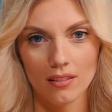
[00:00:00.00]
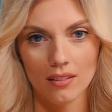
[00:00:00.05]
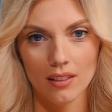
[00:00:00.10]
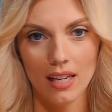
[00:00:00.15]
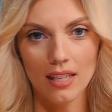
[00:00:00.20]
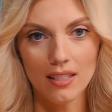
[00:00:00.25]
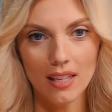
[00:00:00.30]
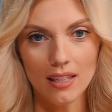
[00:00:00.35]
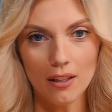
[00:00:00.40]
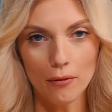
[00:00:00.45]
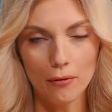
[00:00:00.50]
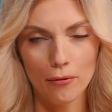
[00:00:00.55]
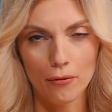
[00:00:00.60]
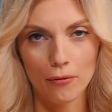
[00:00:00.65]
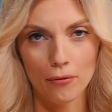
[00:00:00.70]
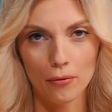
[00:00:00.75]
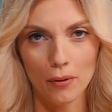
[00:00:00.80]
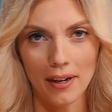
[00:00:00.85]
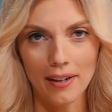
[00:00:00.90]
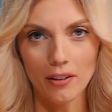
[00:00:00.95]
He's like a
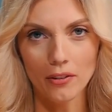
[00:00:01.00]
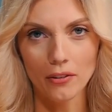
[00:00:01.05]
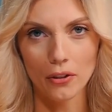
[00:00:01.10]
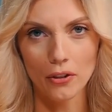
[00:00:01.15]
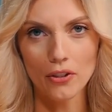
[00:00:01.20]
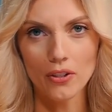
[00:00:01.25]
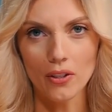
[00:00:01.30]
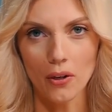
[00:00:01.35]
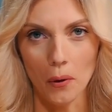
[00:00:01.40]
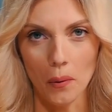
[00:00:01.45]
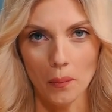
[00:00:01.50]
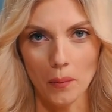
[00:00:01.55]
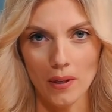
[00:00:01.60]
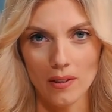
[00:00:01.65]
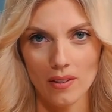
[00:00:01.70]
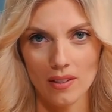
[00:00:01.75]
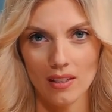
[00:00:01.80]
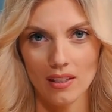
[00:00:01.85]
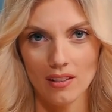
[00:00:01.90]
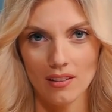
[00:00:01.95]
frail nursing home
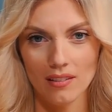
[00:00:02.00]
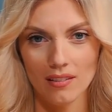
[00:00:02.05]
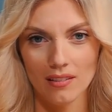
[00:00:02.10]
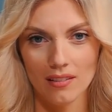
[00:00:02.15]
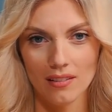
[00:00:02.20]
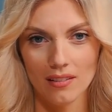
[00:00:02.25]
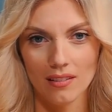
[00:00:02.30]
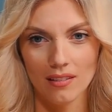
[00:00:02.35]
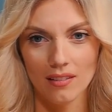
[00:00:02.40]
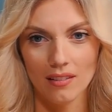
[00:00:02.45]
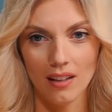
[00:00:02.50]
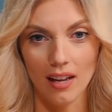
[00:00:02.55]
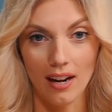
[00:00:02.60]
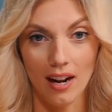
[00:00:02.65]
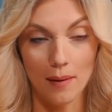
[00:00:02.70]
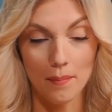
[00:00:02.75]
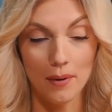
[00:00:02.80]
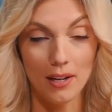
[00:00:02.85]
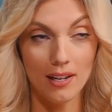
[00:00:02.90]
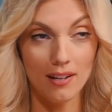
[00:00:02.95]
resident. And
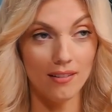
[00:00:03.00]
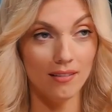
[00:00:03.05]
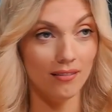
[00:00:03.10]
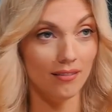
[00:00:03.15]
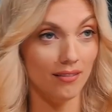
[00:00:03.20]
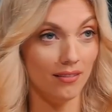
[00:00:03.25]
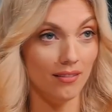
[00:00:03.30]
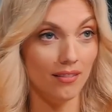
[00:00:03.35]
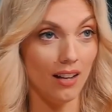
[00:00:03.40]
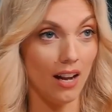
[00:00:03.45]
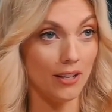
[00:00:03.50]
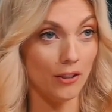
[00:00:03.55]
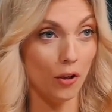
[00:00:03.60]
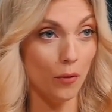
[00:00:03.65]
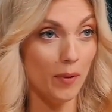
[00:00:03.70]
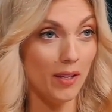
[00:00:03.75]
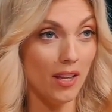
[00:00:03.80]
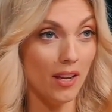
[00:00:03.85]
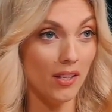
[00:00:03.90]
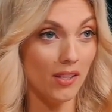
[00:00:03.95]
I mean, I don't
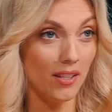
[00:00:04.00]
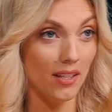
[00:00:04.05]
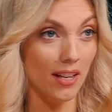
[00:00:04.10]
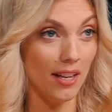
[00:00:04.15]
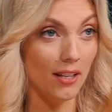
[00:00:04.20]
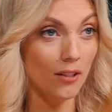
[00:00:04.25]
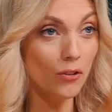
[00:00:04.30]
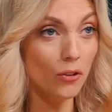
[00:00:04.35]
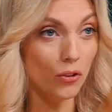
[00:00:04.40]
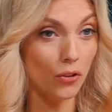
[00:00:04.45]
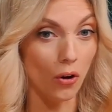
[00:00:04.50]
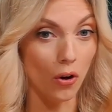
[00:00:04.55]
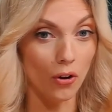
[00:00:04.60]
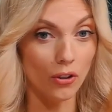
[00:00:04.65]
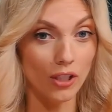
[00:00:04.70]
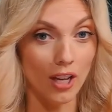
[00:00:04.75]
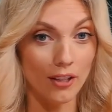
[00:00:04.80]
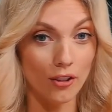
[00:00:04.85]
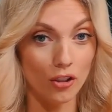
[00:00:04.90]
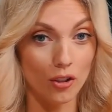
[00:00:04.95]
mean that as an
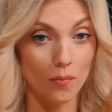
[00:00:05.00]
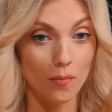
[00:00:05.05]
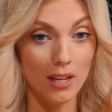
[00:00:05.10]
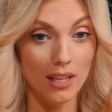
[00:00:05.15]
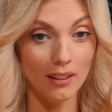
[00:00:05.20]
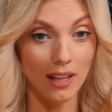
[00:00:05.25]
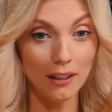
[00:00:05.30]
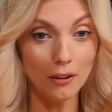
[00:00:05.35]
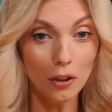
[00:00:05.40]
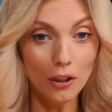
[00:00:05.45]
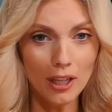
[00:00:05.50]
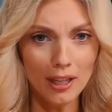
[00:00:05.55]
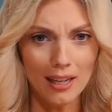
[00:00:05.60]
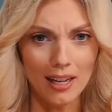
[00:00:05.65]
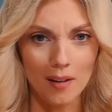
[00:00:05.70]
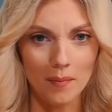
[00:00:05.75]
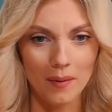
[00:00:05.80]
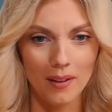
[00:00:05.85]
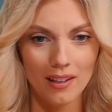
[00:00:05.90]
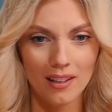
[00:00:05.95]
insult. I just mean, like, look
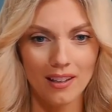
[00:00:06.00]
at him.